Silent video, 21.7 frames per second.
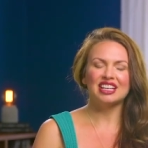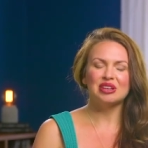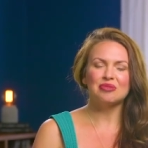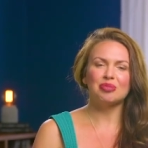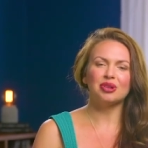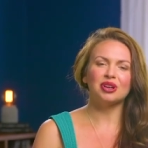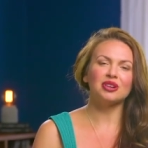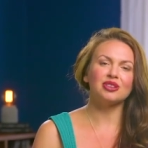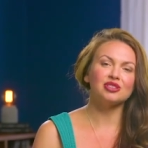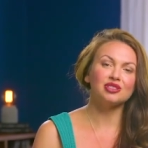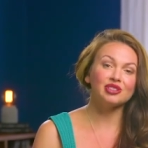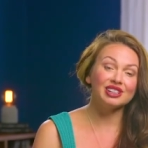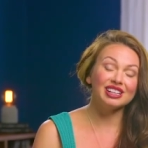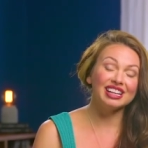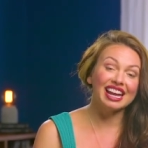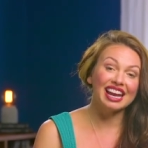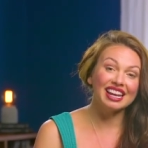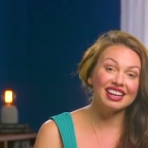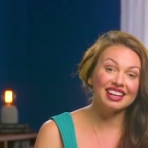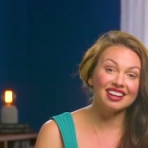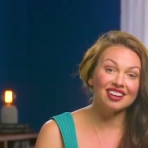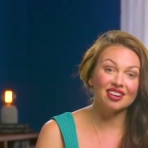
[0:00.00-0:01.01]
But
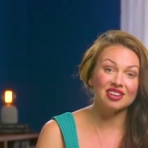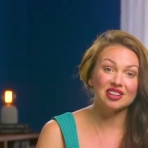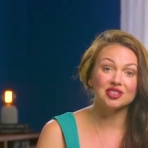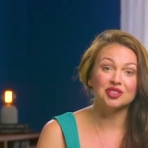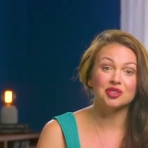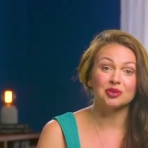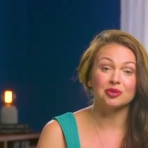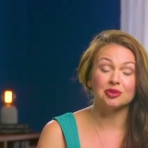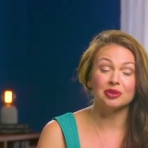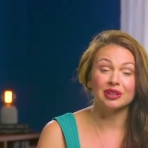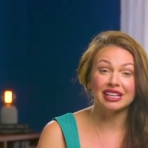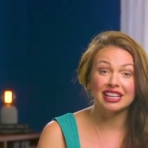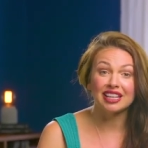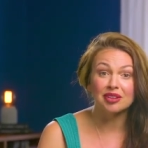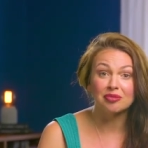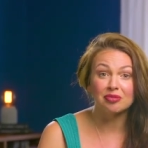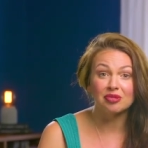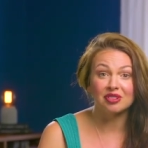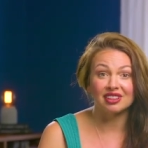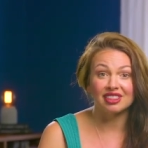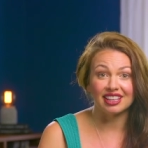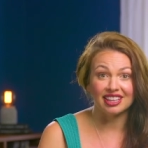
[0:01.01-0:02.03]
creating our
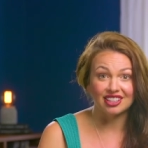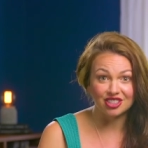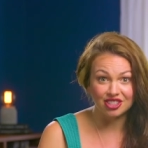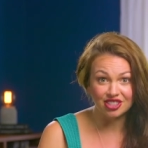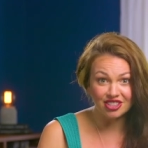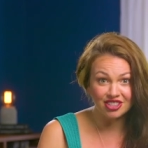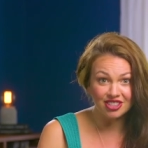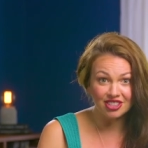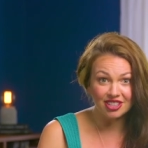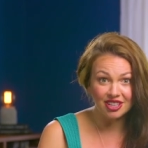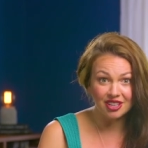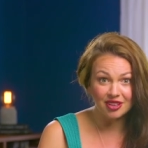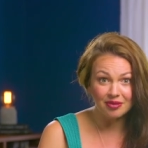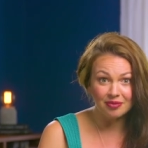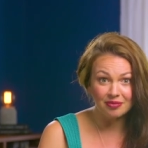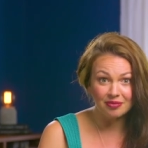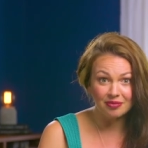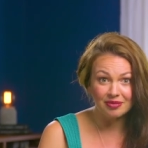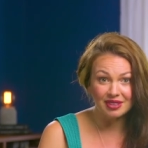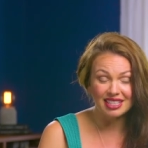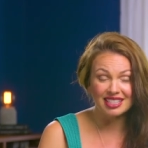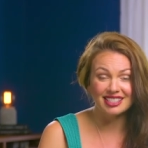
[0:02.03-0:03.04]
dream relationship
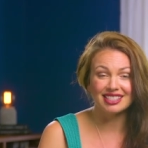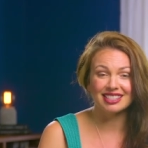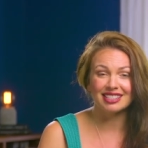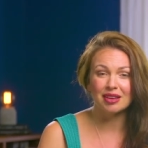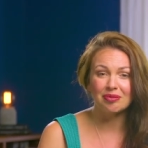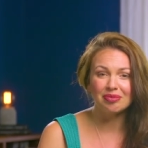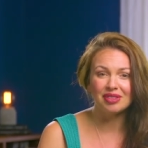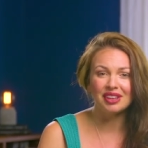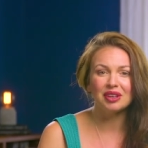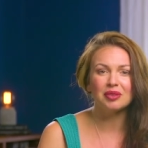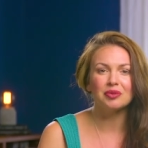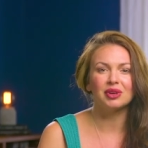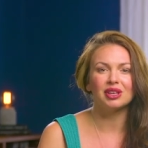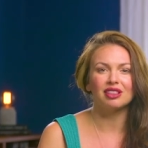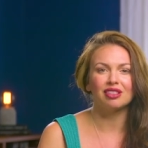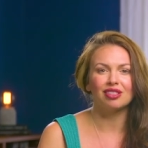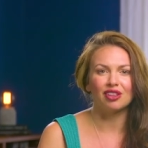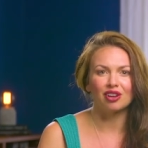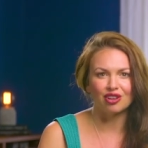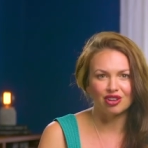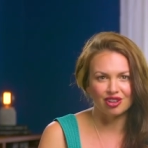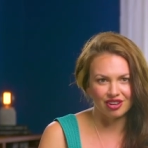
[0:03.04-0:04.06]
is something we
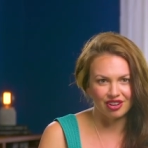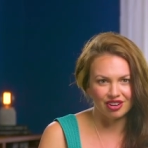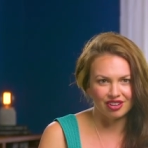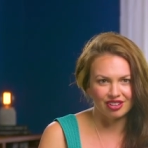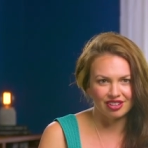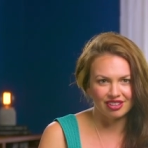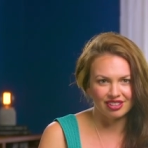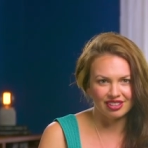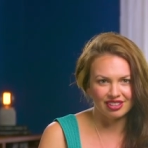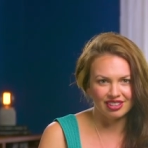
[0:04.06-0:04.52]
learn.